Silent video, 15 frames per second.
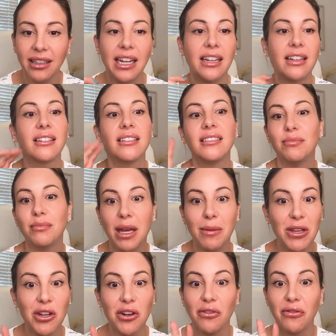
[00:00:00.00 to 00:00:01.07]
Like
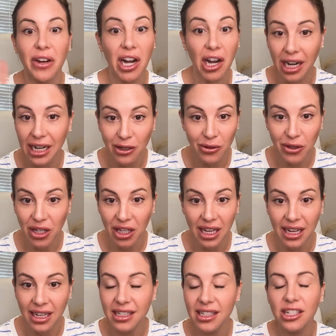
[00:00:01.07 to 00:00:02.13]
maybe you're very new to
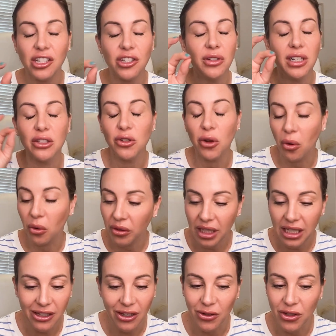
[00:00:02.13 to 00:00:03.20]
this, you can
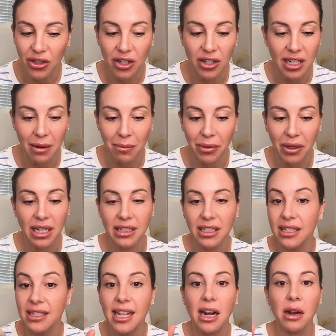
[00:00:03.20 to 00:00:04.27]
totally use their template
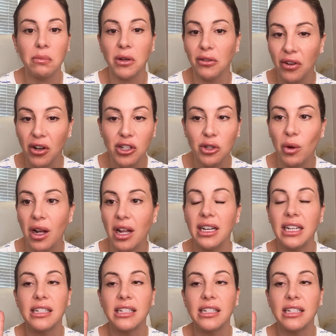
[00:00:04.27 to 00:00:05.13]
to set up your first one.